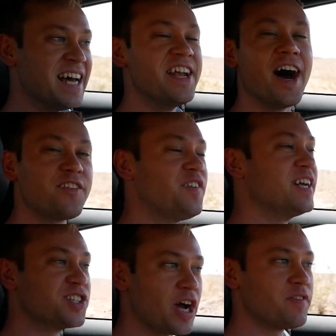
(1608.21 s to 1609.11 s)
not fun
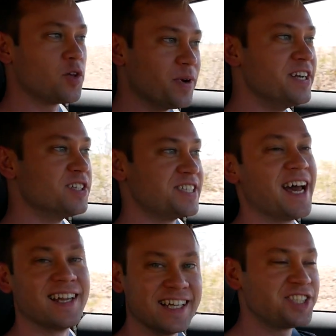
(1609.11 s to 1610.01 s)
to drive with the windows
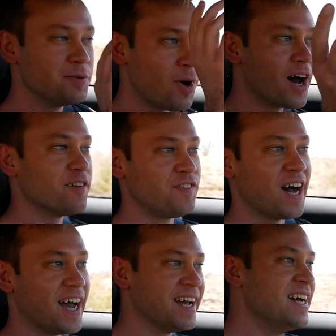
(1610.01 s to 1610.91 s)
down unless you
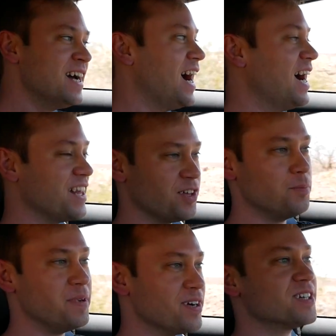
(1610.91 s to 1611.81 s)
modify uh, the
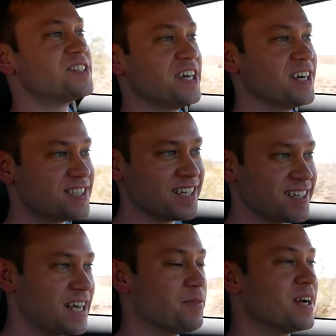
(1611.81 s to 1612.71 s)
mirrors there to
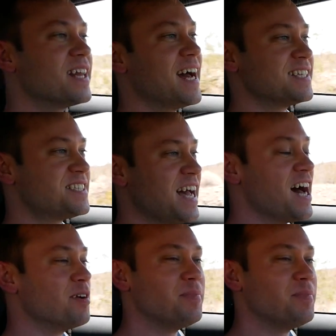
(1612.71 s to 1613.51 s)
get rid of that sound.